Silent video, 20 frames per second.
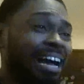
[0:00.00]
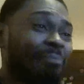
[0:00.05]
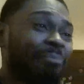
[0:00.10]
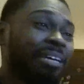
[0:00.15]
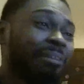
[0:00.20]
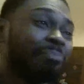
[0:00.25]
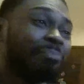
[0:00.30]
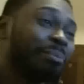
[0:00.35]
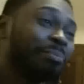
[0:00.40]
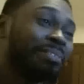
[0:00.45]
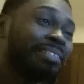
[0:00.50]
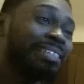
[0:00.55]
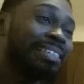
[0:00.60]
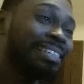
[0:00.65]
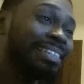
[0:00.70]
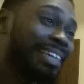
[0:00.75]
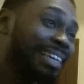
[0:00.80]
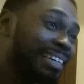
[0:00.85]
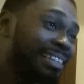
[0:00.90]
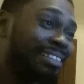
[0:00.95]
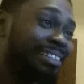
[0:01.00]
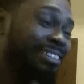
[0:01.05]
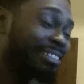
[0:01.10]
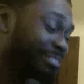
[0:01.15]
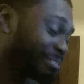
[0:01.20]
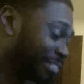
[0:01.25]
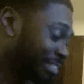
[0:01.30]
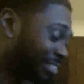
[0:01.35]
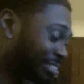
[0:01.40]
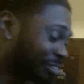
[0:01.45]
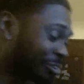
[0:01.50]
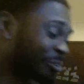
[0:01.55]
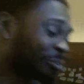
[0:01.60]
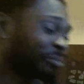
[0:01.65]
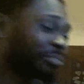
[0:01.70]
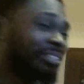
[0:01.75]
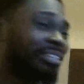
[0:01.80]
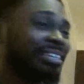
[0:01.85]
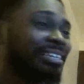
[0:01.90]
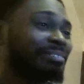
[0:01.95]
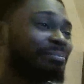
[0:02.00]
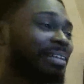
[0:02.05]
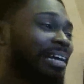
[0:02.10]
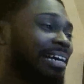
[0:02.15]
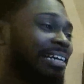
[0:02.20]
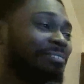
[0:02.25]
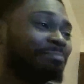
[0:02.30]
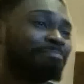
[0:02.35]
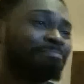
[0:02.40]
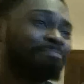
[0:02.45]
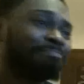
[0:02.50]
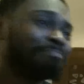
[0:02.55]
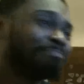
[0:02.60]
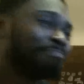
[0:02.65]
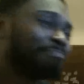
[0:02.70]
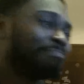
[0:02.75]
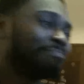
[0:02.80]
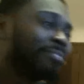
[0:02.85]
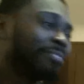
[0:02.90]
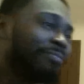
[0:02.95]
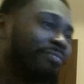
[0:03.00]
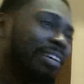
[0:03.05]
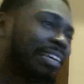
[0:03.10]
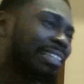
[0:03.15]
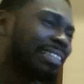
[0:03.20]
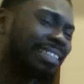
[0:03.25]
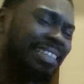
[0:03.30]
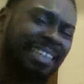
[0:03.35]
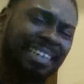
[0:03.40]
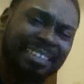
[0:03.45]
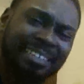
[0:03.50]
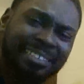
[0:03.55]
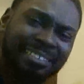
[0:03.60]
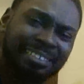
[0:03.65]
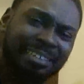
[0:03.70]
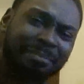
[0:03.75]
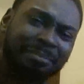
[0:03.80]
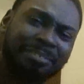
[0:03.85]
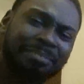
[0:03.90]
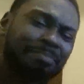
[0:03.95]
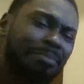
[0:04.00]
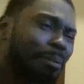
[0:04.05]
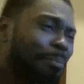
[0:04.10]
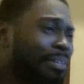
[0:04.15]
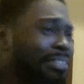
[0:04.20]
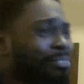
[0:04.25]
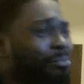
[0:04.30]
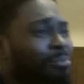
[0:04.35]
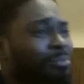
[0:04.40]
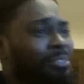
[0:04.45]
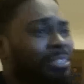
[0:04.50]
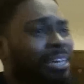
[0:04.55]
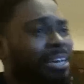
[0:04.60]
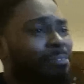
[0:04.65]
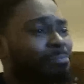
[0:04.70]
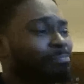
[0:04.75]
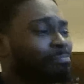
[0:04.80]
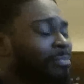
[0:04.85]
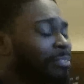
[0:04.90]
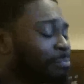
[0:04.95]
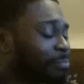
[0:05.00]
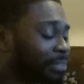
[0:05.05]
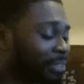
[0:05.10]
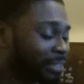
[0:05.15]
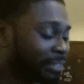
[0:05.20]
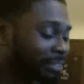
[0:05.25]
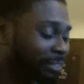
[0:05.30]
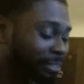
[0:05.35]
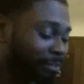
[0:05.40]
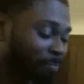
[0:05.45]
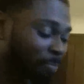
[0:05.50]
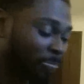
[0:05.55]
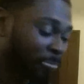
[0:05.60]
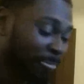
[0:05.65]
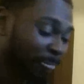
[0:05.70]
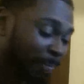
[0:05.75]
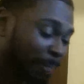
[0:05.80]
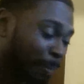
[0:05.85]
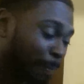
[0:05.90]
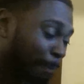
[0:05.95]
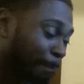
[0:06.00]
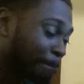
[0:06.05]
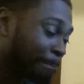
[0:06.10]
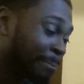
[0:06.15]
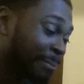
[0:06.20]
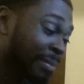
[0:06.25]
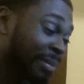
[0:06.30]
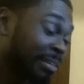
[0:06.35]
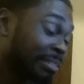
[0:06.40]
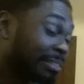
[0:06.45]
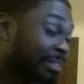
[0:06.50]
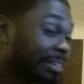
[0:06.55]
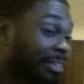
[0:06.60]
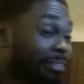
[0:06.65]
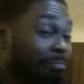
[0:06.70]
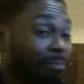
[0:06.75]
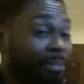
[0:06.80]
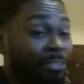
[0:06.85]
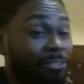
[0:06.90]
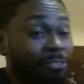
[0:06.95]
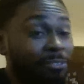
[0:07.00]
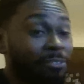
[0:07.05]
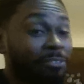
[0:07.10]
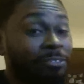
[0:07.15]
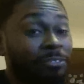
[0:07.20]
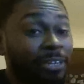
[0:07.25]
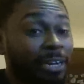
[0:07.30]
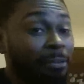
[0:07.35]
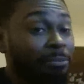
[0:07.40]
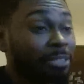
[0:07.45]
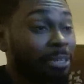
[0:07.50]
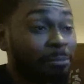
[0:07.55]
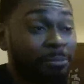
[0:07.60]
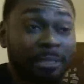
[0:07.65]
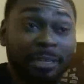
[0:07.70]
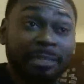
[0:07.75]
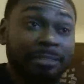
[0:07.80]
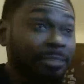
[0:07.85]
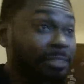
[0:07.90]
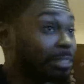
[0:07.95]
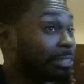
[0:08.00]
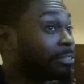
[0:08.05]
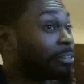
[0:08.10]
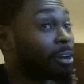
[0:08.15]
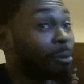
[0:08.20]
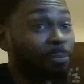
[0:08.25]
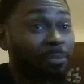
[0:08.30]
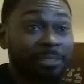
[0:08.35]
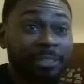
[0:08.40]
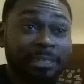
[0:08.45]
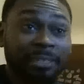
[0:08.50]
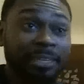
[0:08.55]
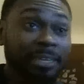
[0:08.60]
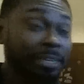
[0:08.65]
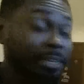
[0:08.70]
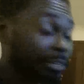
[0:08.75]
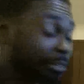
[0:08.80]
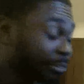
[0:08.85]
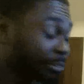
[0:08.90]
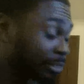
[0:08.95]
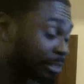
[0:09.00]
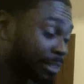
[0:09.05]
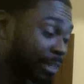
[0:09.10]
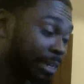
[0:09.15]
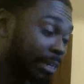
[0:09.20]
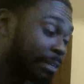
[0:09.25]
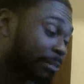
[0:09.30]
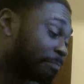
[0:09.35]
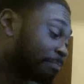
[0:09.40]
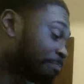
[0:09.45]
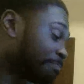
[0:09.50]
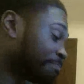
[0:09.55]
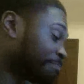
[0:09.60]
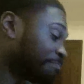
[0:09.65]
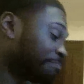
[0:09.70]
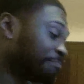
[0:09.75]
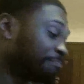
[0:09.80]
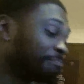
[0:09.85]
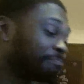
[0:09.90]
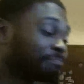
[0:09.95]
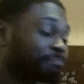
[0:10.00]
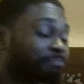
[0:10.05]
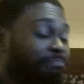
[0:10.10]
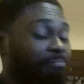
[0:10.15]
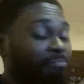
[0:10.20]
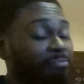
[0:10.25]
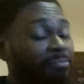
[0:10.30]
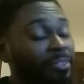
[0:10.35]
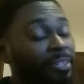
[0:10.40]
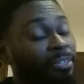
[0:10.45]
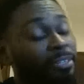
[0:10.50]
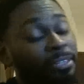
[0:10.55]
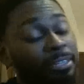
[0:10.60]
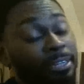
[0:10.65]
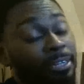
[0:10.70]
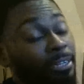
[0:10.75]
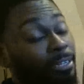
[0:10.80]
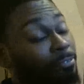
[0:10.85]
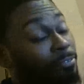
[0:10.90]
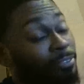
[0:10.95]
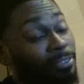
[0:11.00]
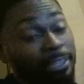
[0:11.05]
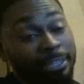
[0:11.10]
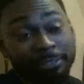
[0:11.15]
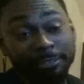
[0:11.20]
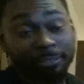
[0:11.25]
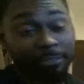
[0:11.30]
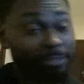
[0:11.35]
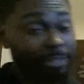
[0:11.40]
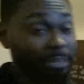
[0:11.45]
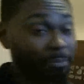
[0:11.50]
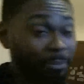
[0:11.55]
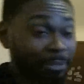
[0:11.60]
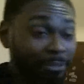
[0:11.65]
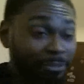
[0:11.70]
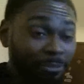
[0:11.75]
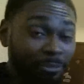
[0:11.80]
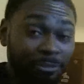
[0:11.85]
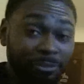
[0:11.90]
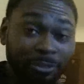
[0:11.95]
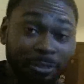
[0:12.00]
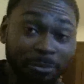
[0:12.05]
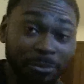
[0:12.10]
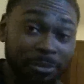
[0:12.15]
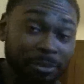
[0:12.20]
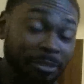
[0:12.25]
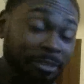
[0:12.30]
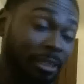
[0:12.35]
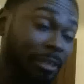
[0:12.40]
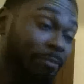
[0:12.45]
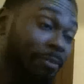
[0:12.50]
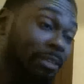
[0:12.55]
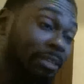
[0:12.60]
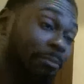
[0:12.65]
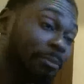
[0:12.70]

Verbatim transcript: How many people did he get in this in this whole thing? Like fifteen or something? I might do some counting, but uh, yeah. Make sure you subscribe to him Dontai. He almost at that hundred k. Uh, if you're not subscribed, make sure to show some love.